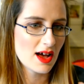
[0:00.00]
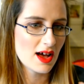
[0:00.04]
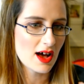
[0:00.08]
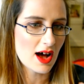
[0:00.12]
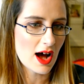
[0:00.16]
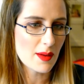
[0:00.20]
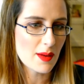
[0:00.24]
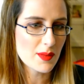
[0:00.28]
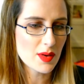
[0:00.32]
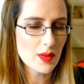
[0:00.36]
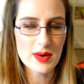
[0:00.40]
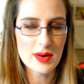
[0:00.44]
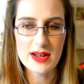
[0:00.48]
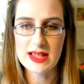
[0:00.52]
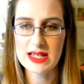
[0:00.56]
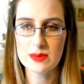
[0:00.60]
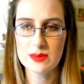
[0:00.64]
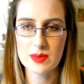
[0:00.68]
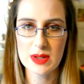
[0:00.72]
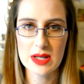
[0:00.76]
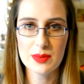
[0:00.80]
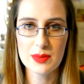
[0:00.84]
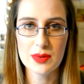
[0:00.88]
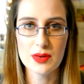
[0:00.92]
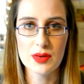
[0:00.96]
I'm not one of those
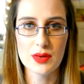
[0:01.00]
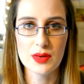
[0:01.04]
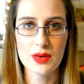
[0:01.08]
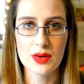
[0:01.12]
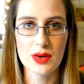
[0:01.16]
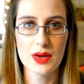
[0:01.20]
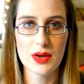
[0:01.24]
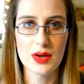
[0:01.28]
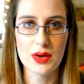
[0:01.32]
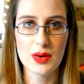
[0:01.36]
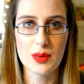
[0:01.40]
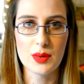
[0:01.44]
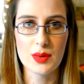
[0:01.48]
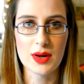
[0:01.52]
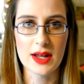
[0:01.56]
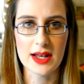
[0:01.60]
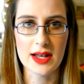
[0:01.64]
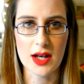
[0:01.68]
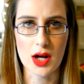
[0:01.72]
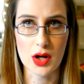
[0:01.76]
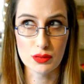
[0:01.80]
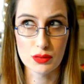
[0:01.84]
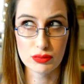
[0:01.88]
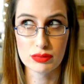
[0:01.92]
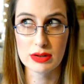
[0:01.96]
people who, like,
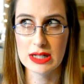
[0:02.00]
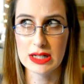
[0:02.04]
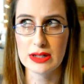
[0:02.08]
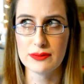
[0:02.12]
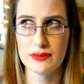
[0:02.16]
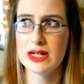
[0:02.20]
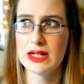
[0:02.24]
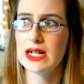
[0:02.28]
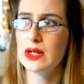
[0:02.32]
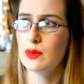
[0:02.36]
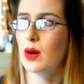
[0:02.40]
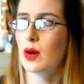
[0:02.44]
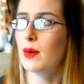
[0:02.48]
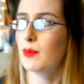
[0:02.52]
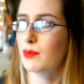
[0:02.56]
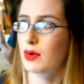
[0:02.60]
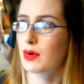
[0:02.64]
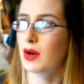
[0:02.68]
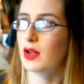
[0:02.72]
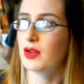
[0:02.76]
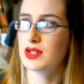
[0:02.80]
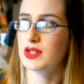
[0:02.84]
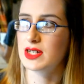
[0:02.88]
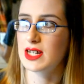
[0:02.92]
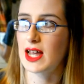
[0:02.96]
I really, really want
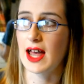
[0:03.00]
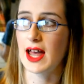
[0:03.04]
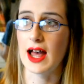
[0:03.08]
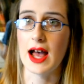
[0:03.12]
blonde hair.